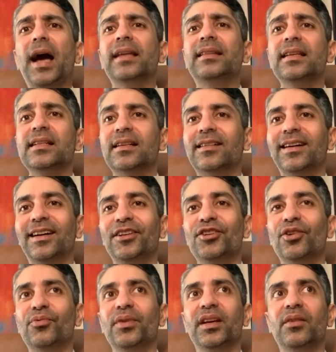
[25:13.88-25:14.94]
think uh, you
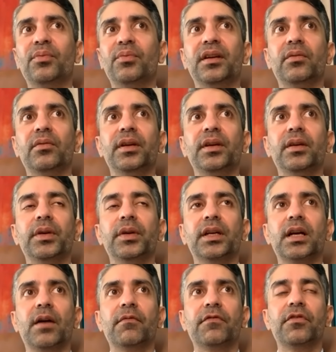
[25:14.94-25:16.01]
know we, we we we
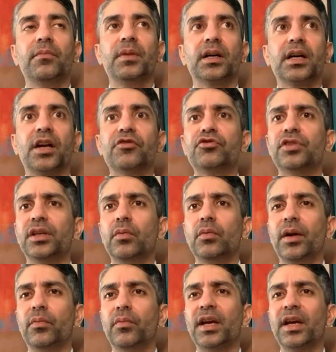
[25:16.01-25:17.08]
come from a country
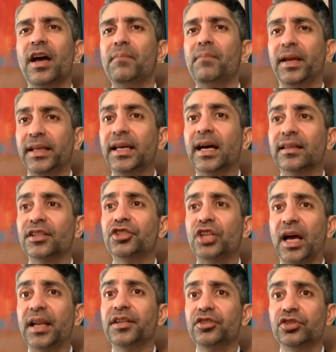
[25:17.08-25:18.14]
where we have many other
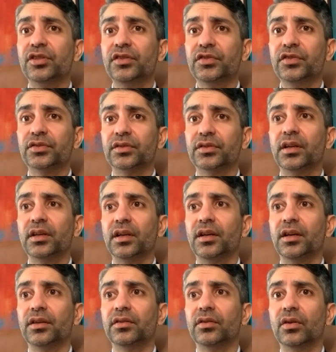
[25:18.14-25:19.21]
challenges.
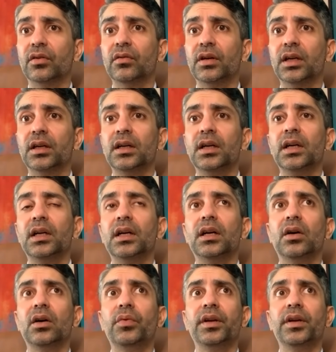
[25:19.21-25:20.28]
Uh, you know,
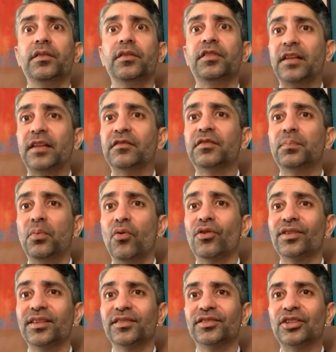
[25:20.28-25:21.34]
uh, uh we and
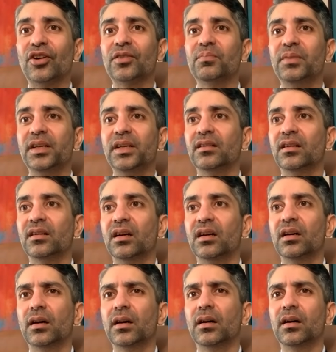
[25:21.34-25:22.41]
sport has not been
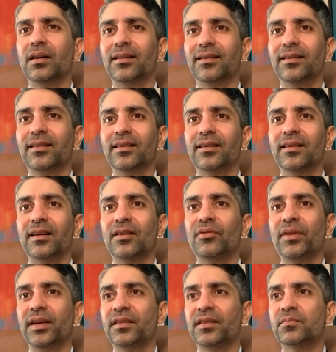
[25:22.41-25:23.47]
uh,
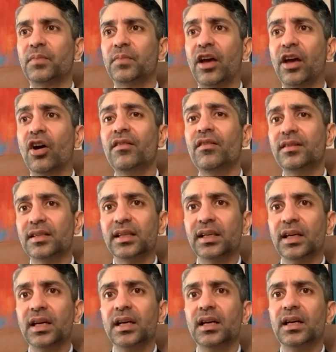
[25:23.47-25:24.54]
greatest priority,
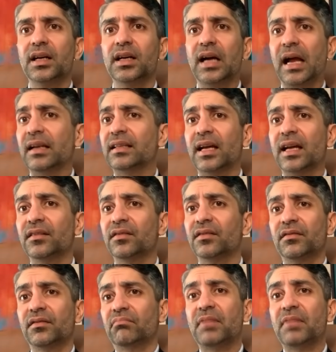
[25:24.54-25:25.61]
uh, and that
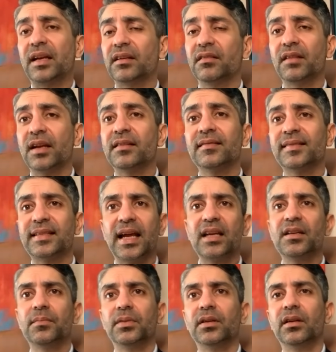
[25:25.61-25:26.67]
is that is
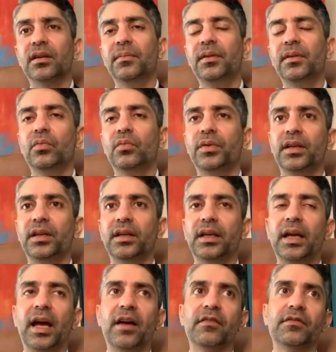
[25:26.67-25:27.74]
understandable. I mean,
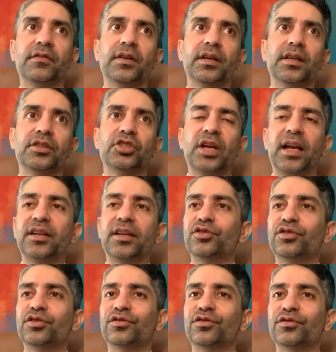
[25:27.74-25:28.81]
we have
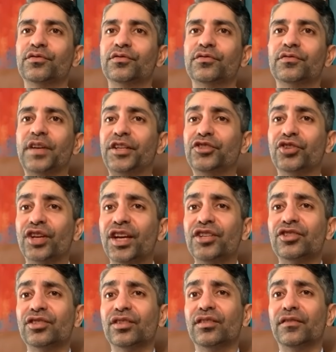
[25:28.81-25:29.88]
challenges of
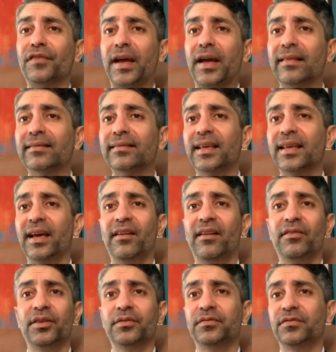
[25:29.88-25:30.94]
education, of healthcare,
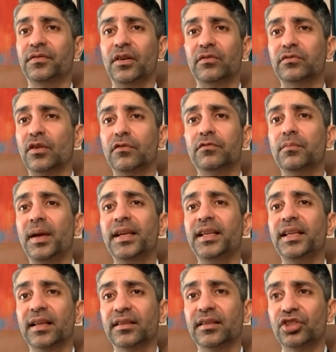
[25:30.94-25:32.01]
of of, of
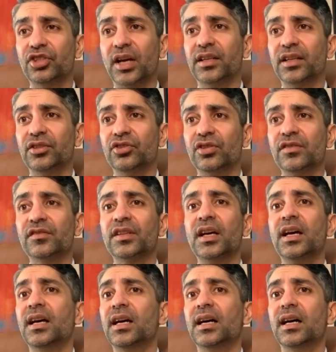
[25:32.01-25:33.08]
many other challenges,
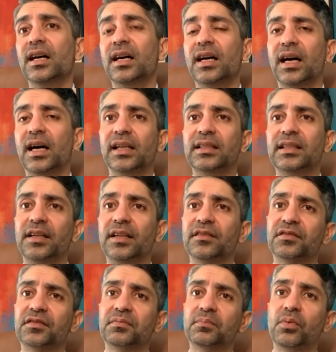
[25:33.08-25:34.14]
and
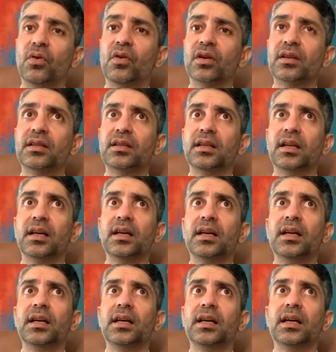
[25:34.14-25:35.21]
and sport
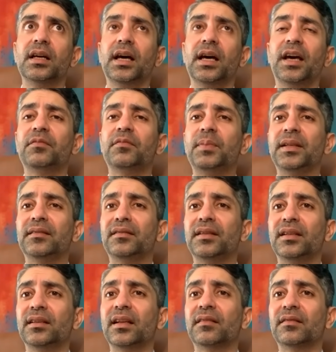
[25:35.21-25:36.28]
has been
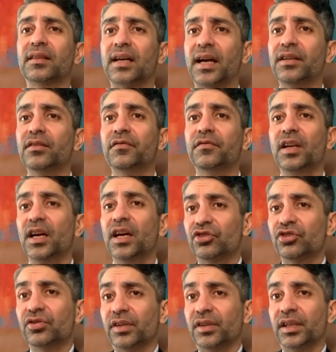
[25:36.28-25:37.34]
seen as a kind of a
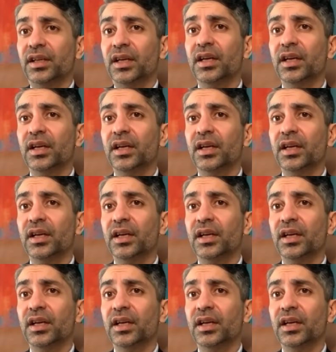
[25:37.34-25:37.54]
luxury.